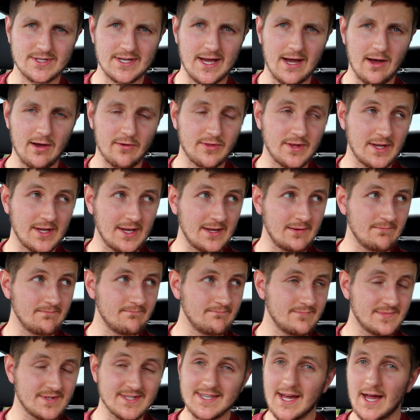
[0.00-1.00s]
Now the
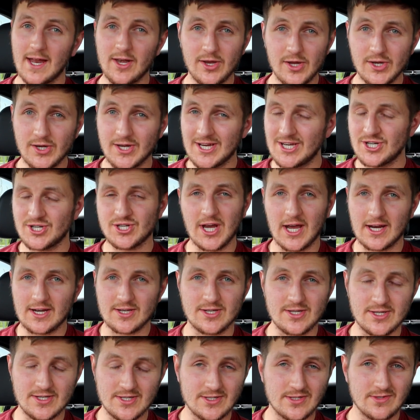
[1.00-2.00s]
standard
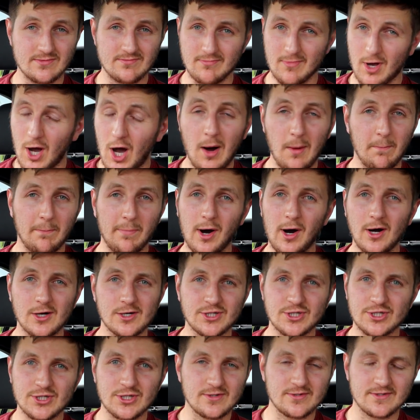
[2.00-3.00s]
injectors are
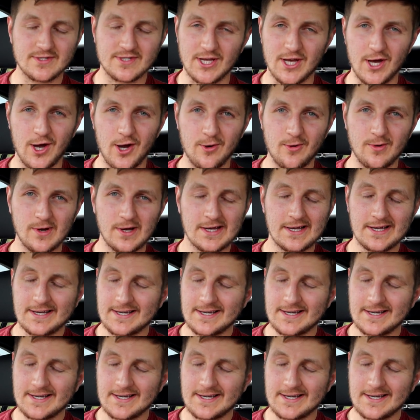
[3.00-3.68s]
Bosch, so